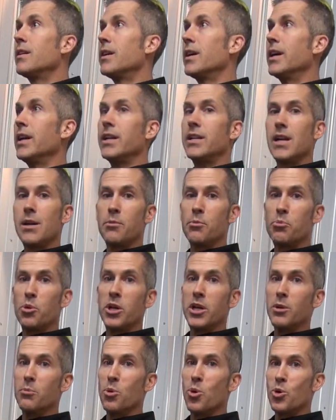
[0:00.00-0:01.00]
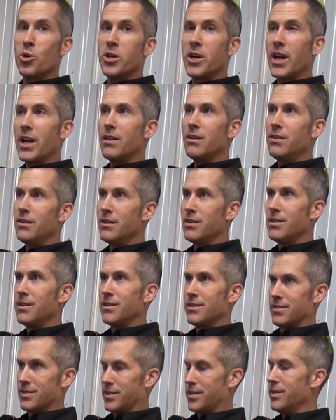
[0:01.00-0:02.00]
Anytime you're putting a motor together,
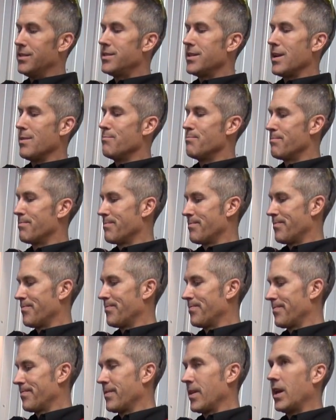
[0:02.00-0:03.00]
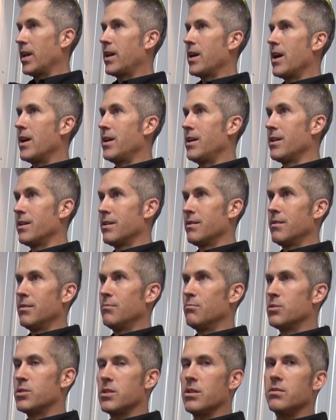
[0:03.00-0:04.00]
it's a good time. Hey Kai,
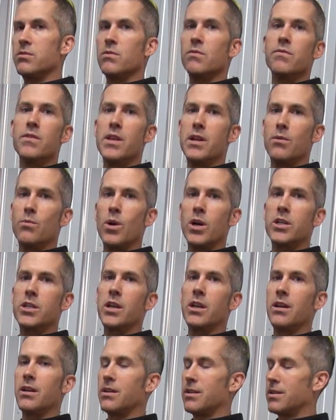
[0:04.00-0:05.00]
son's over there watching.